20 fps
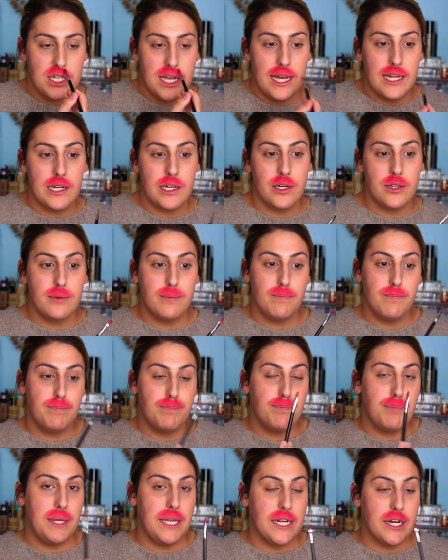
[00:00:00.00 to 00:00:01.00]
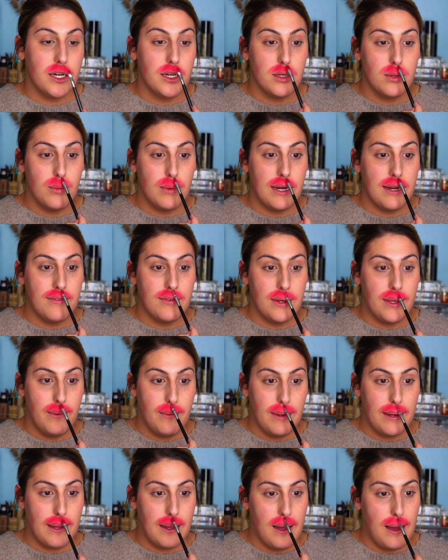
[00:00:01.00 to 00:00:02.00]
shadow, beard, whatever you
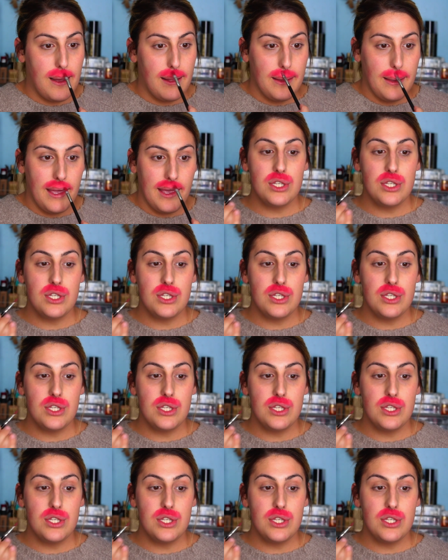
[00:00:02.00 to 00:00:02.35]
want to call